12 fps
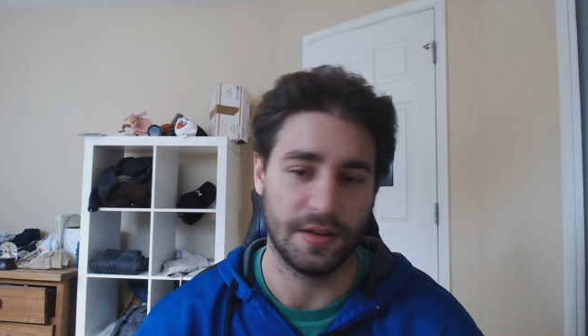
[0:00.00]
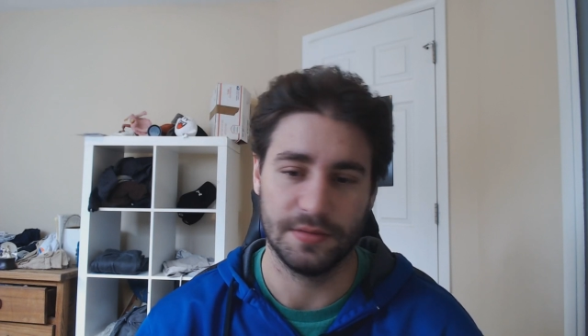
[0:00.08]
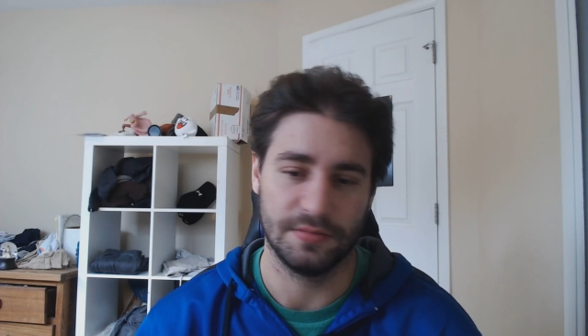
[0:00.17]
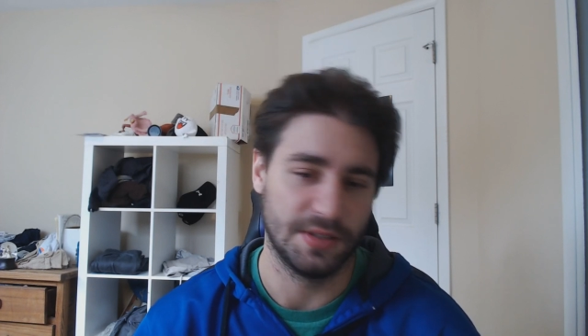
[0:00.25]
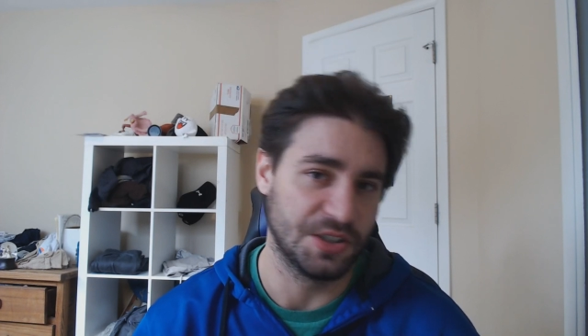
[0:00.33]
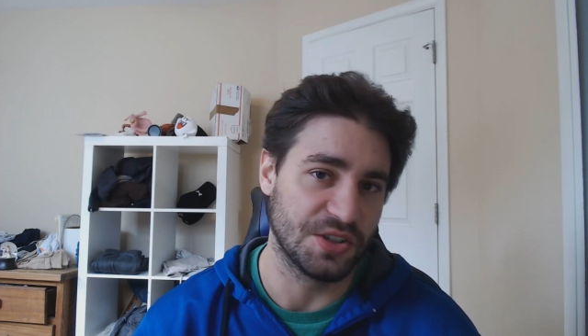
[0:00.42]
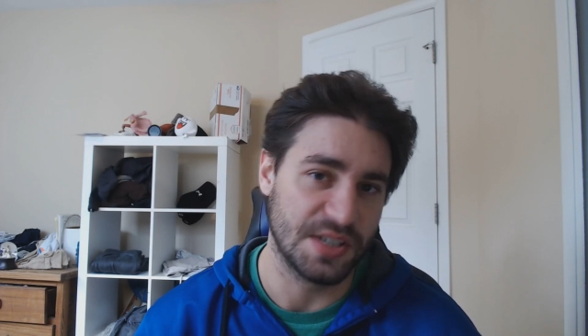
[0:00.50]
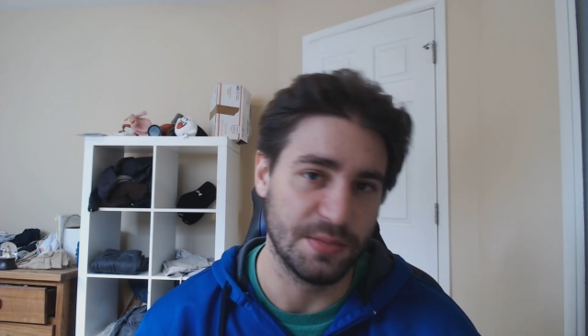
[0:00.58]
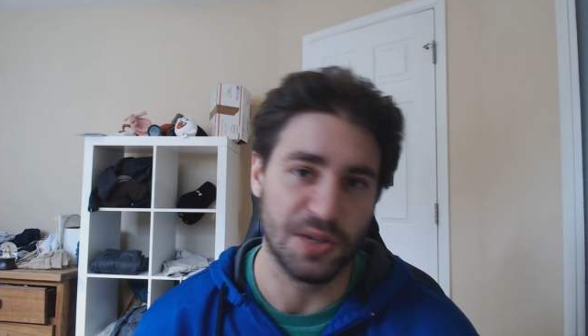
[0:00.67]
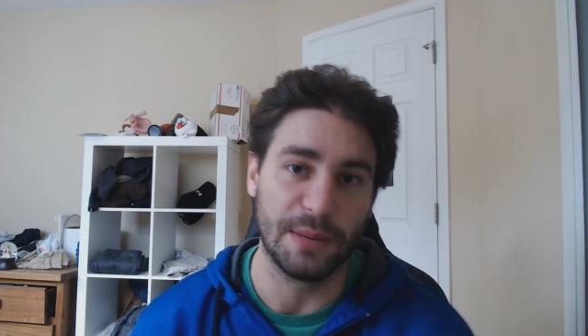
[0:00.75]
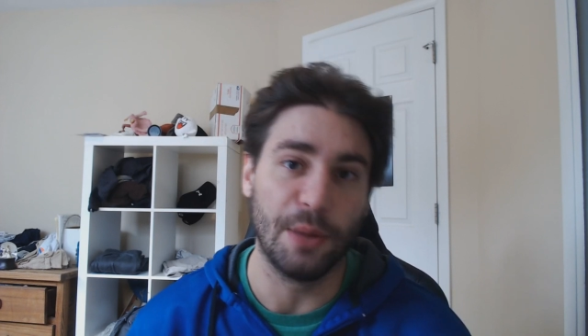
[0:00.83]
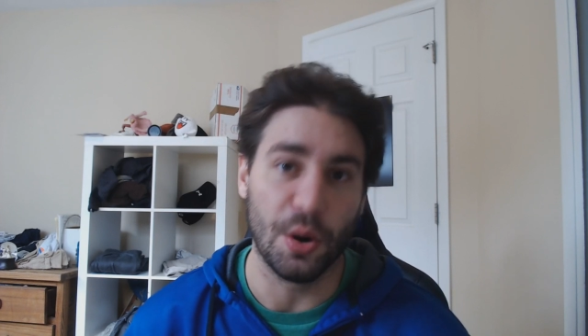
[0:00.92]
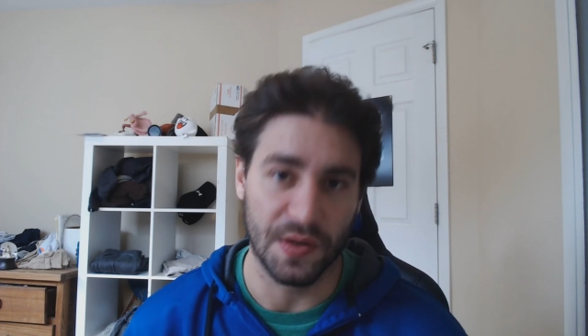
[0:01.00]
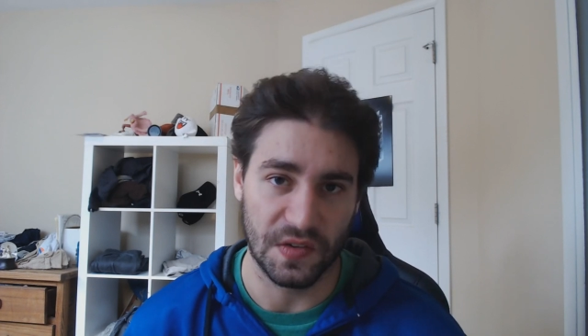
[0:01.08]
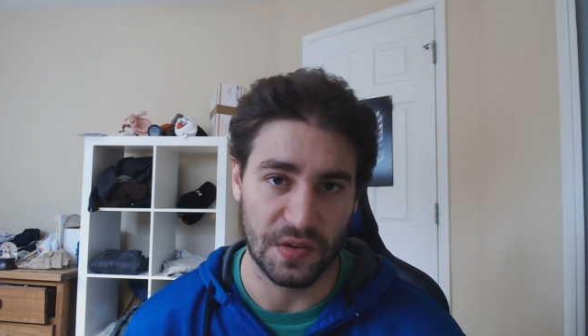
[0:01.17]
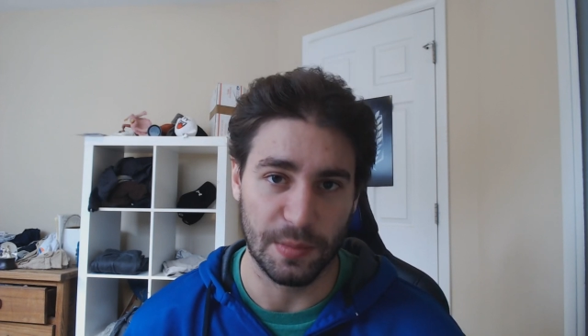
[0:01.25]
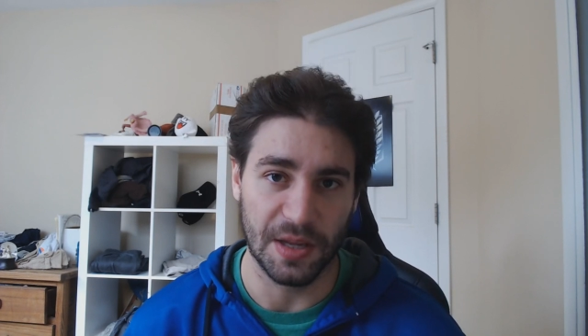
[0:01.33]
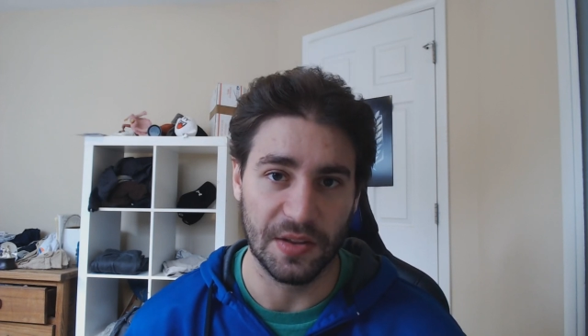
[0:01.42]
it just seems like bonus
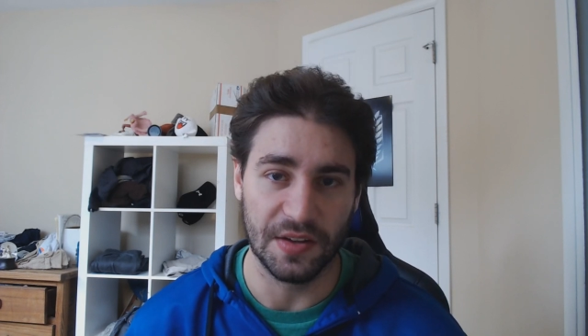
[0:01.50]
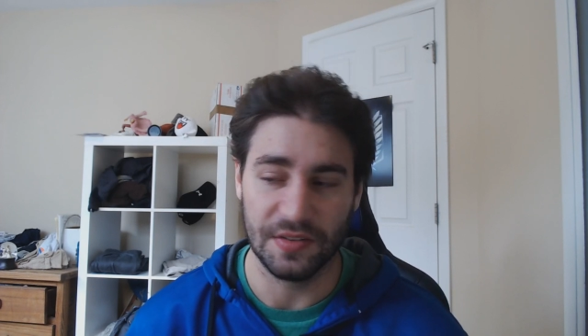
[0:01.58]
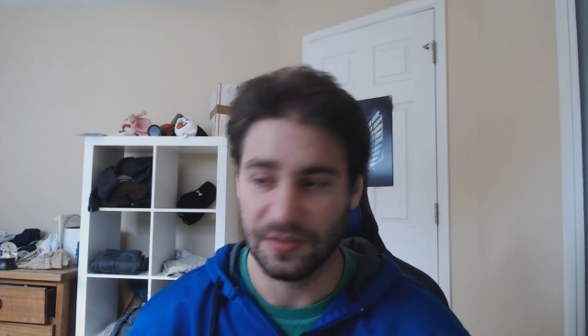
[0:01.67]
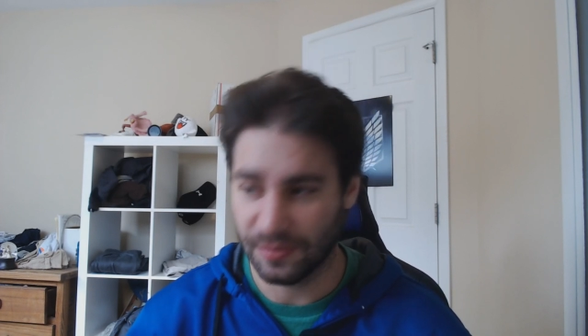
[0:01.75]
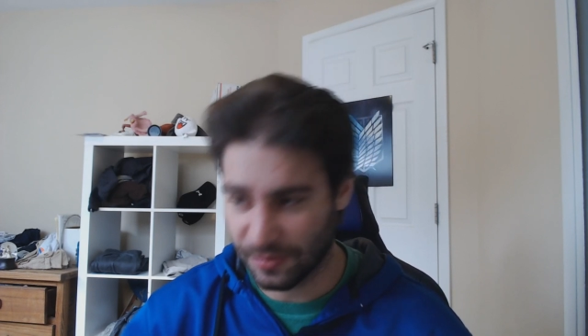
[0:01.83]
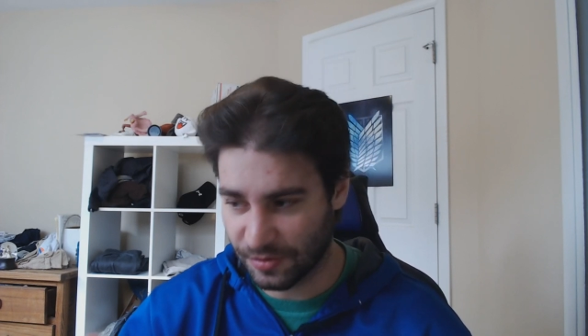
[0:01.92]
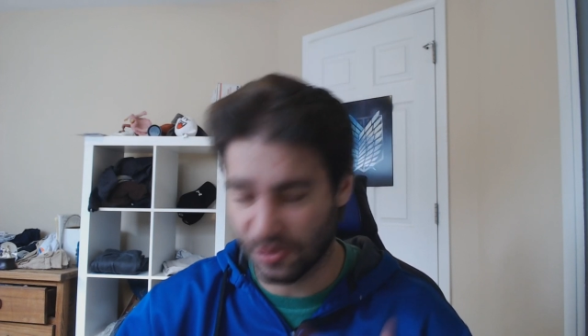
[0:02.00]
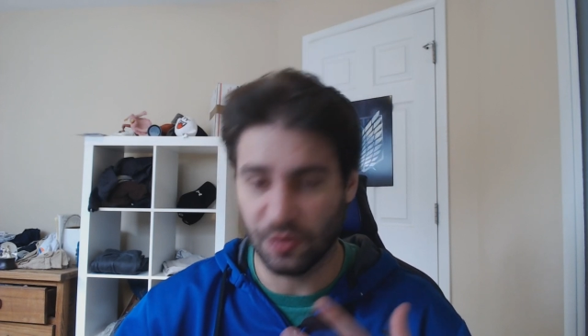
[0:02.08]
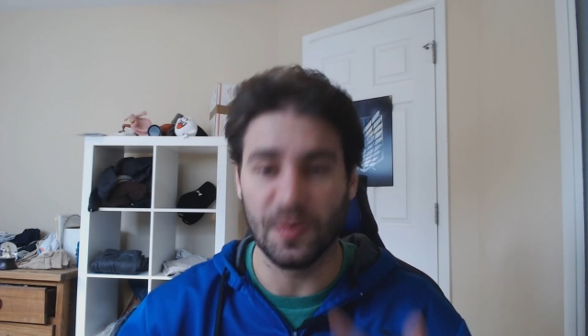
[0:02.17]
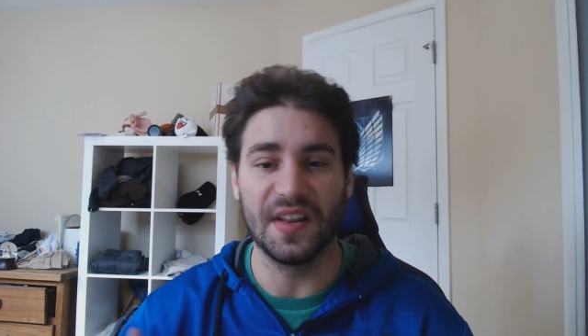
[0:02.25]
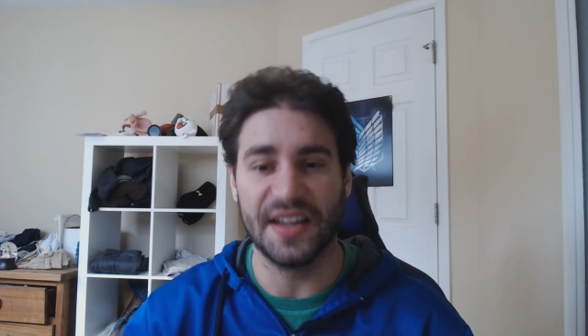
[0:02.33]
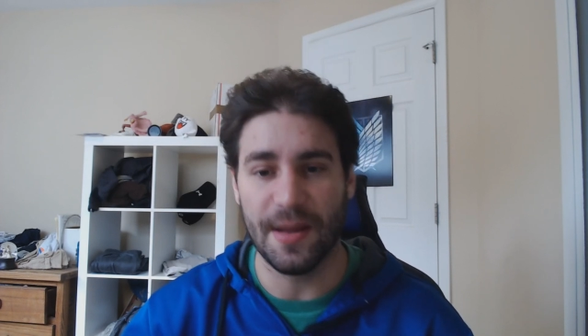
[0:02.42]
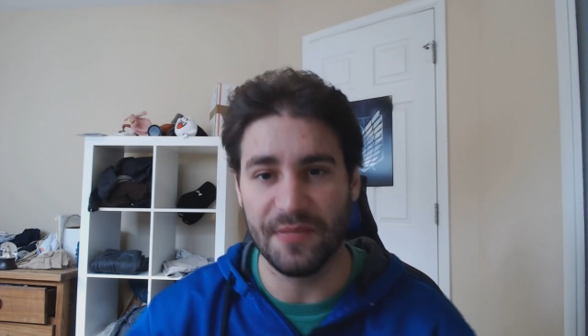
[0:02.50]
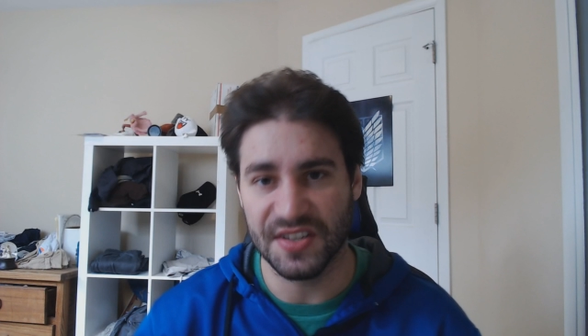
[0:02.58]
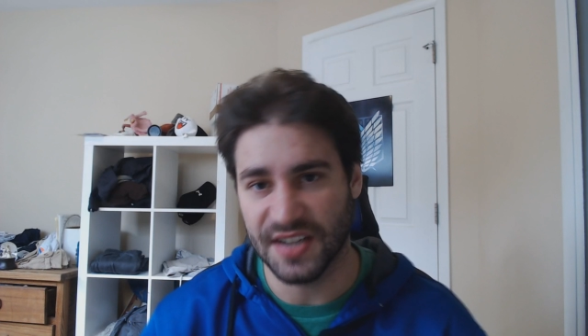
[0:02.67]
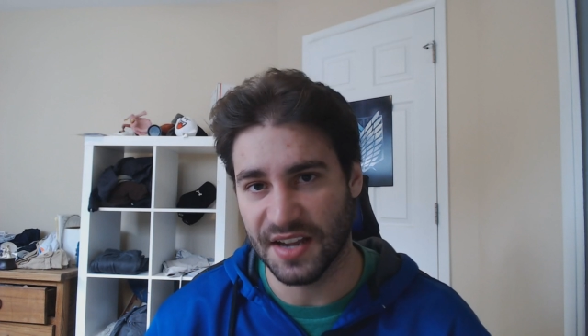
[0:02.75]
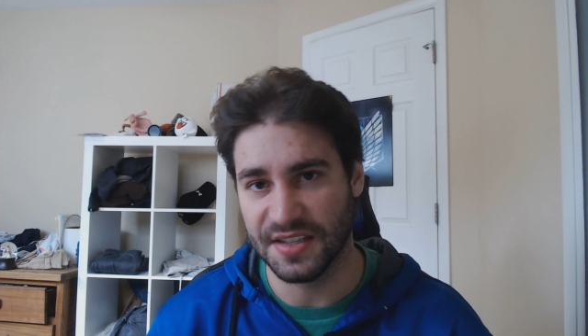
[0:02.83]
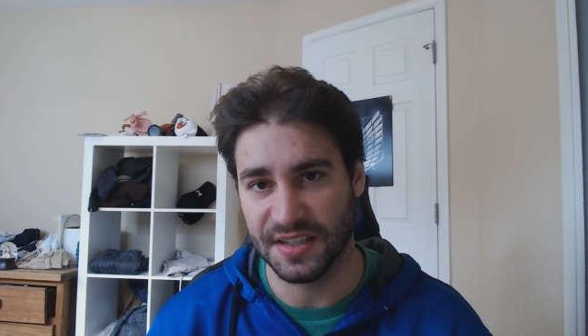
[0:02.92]
to me that they're really
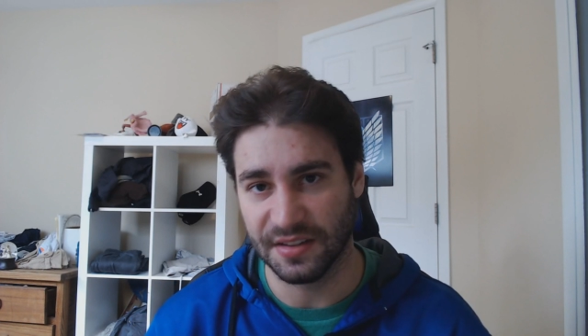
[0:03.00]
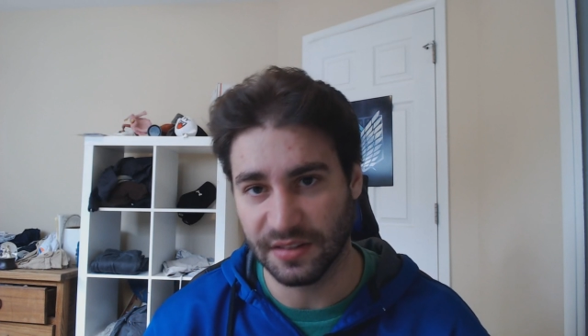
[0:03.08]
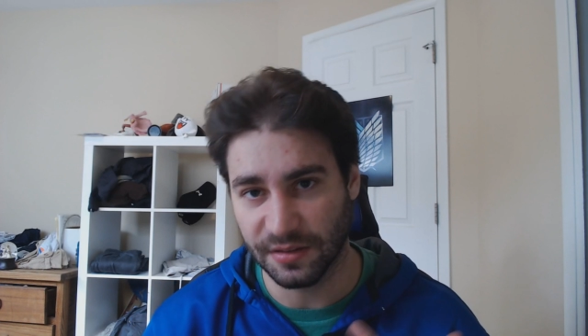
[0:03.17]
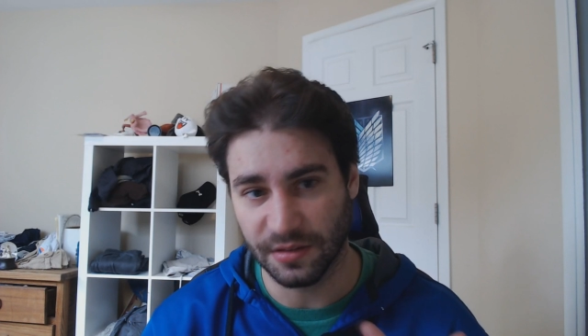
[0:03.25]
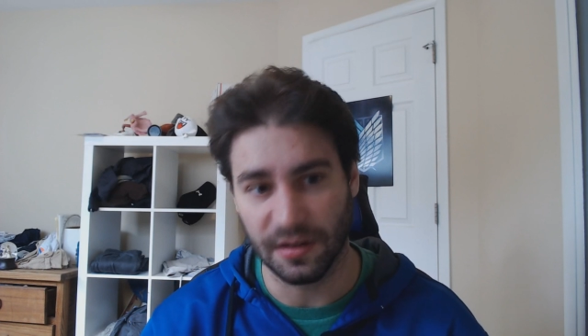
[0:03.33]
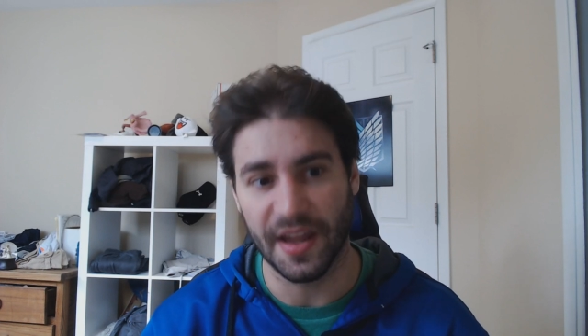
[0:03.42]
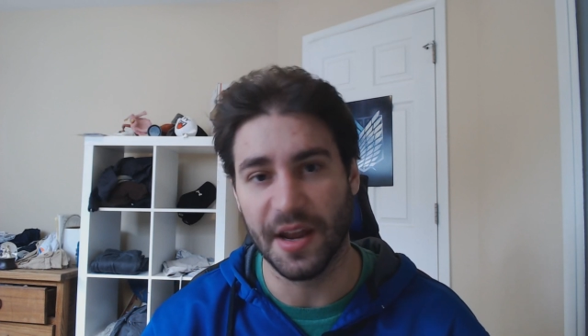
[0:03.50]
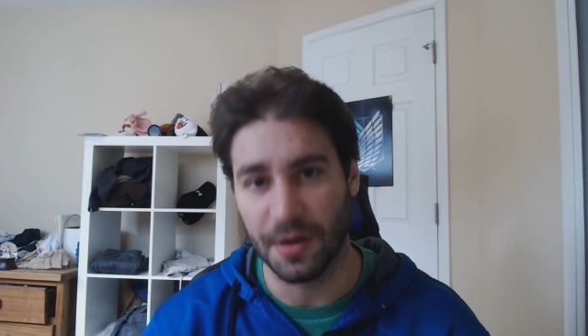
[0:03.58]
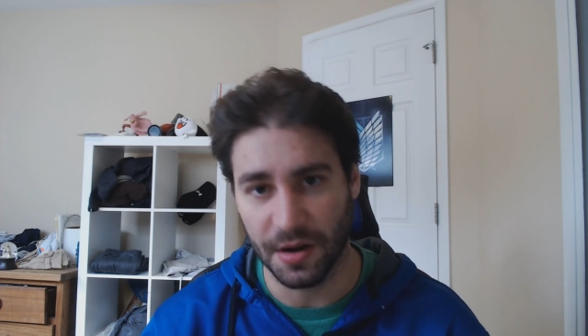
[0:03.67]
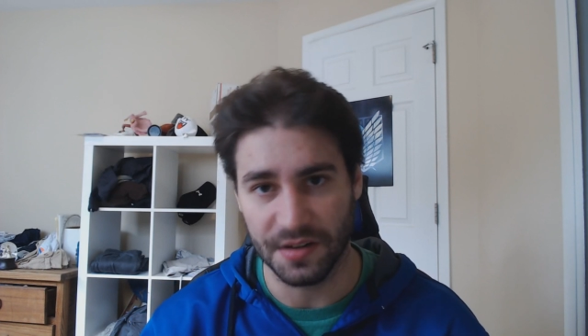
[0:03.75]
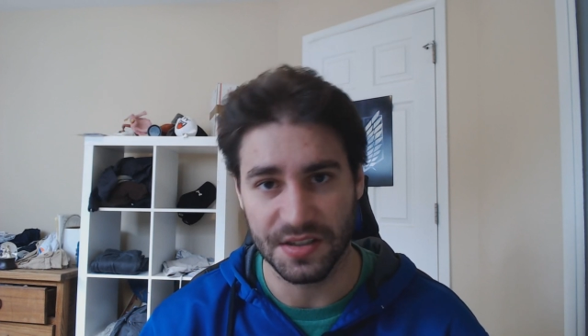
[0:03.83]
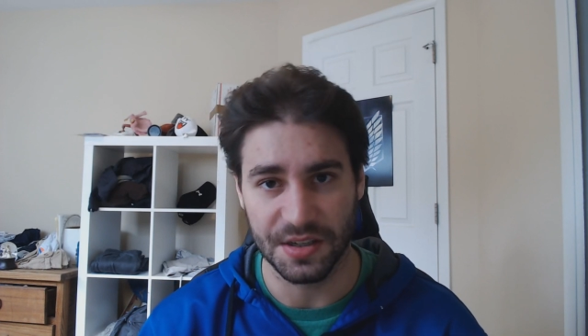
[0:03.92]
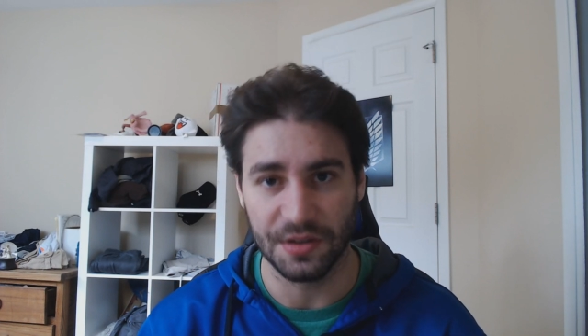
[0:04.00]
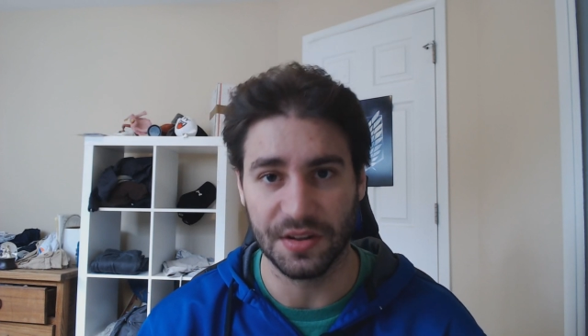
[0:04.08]
emphasizing the Leonhards here,